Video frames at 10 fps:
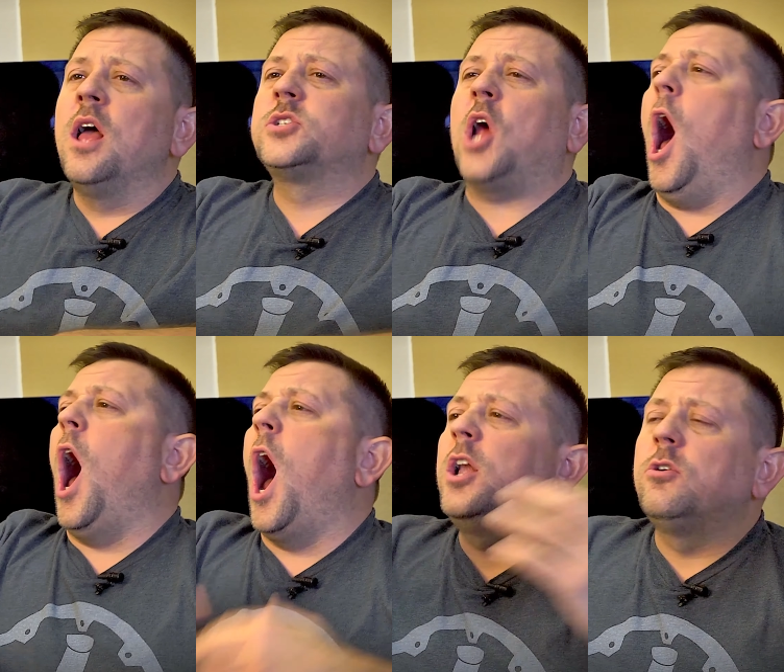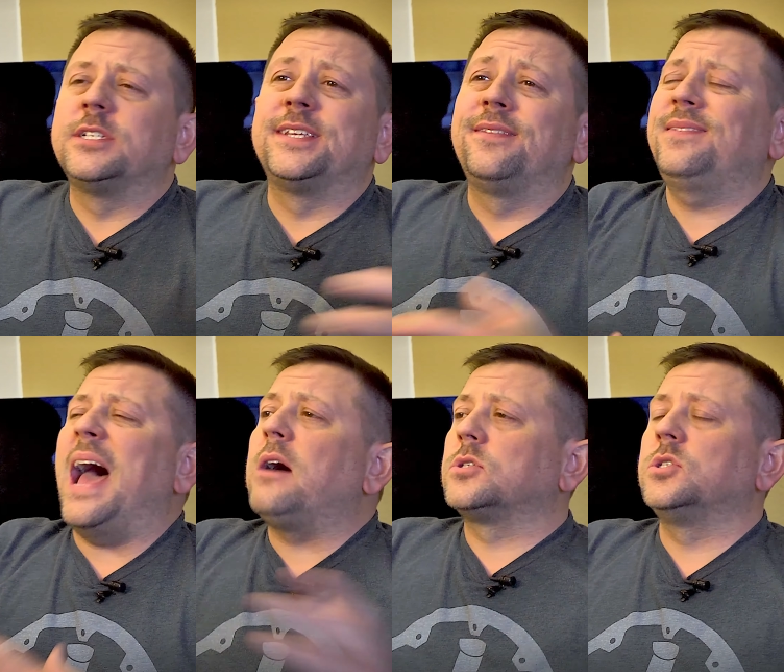hundreds and
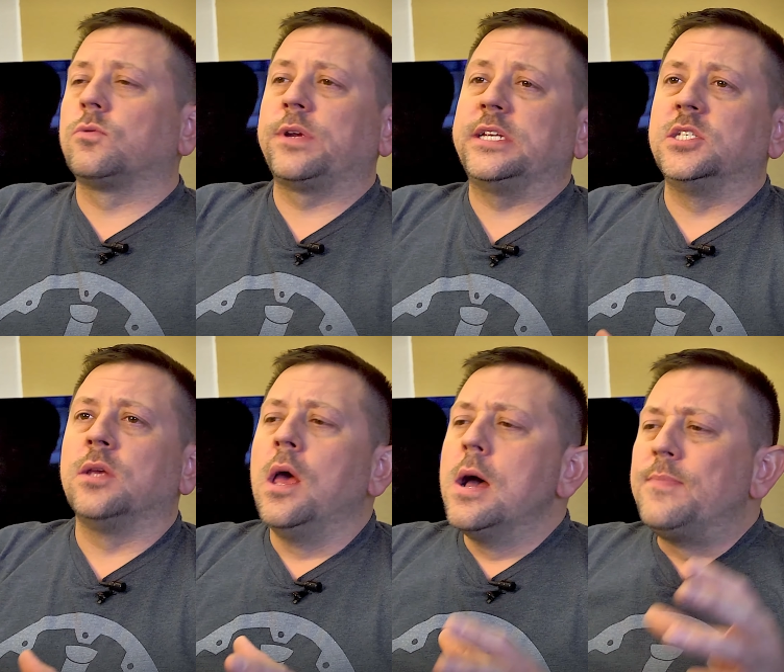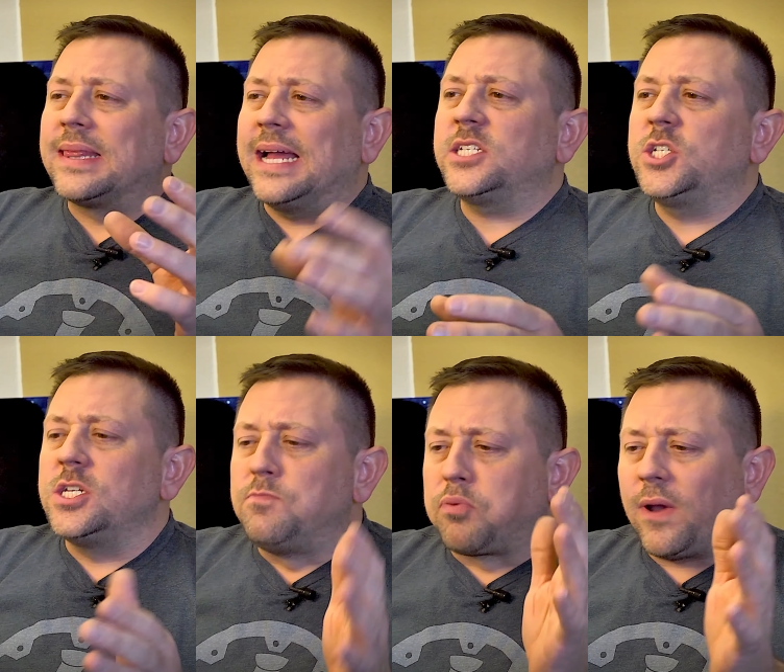thousands of reasons, but let's
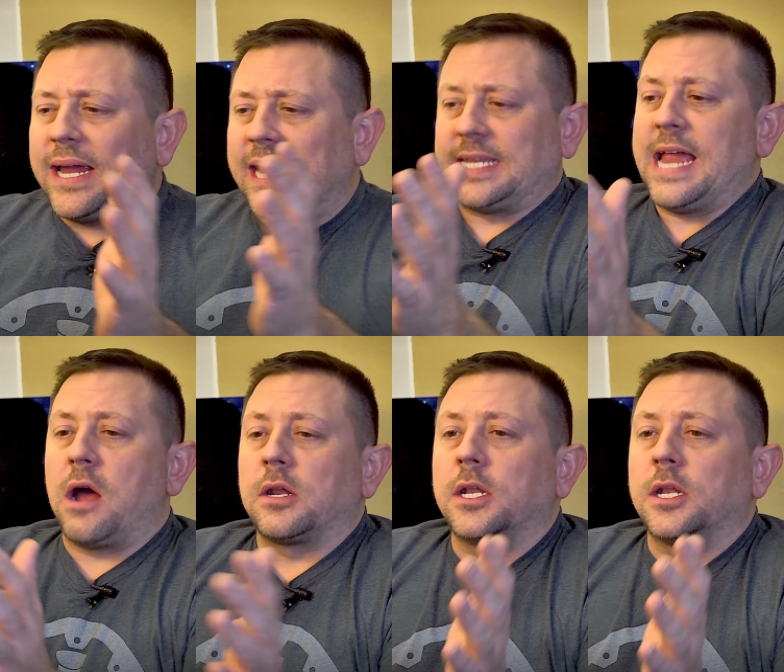just break it down